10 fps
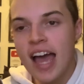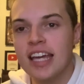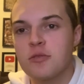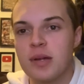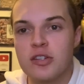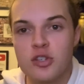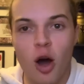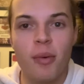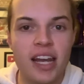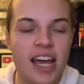He's been
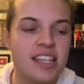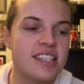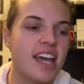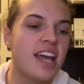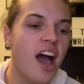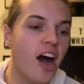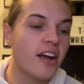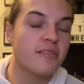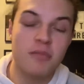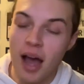dominating.
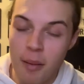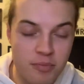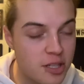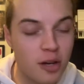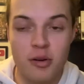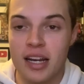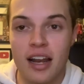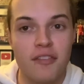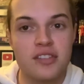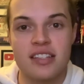I absolutely
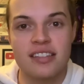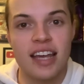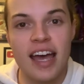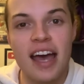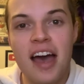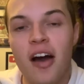love to see it.